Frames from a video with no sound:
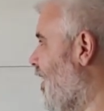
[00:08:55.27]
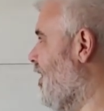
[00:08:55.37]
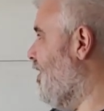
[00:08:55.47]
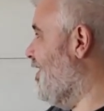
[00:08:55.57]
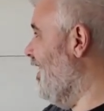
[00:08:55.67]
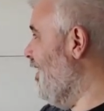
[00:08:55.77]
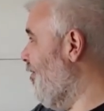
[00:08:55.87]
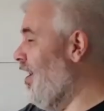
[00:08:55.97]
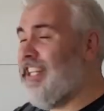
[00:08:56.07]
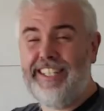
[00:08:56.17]
it still
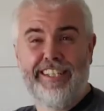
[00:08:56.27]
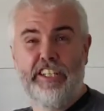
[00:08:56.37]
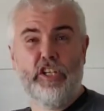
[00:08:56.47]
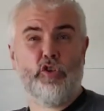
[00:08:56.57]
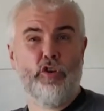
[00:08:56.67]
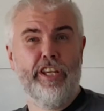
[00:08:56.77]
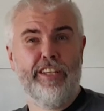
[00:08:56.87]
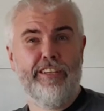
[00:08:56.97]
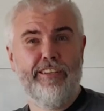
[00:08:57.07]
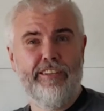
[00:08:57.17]
divides into the
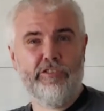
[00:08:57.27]
3.